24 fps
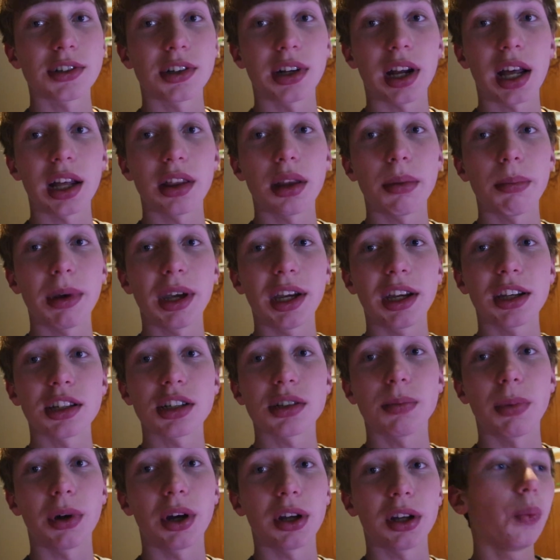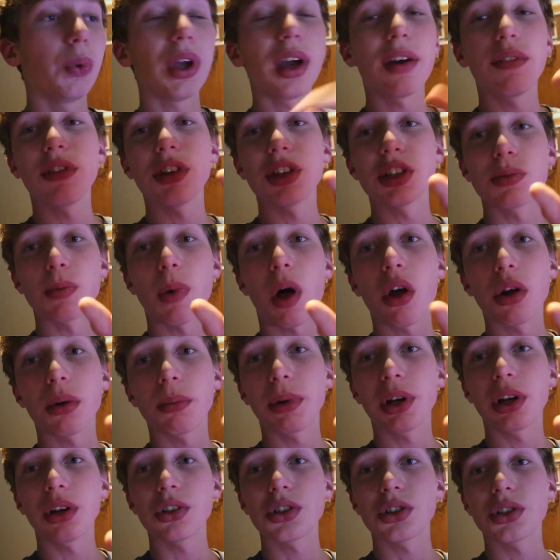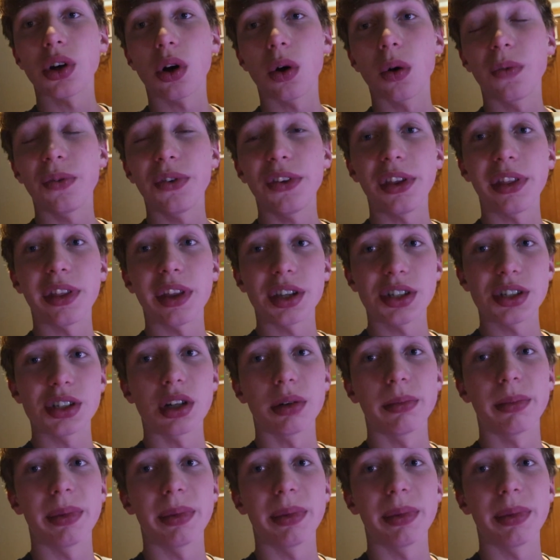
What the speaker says: They're not the biggest, but we have the smaller minnows, so hopefully they still